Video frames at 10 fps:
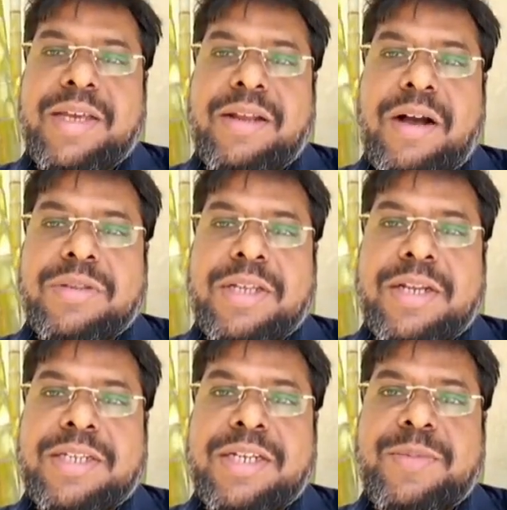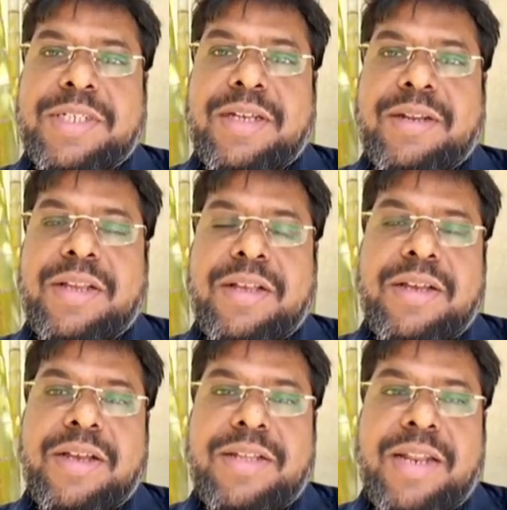then Absolutely. How the Russian mission
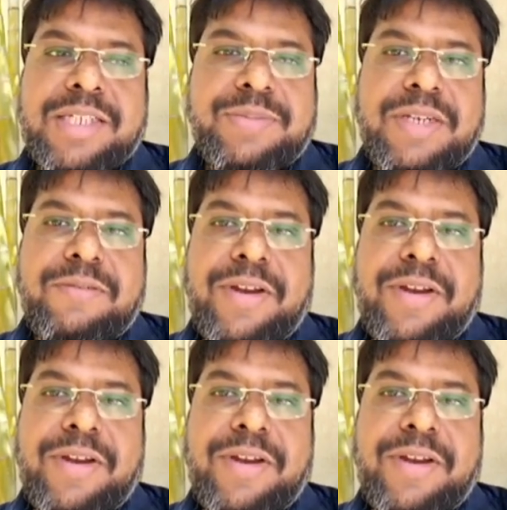in the last minute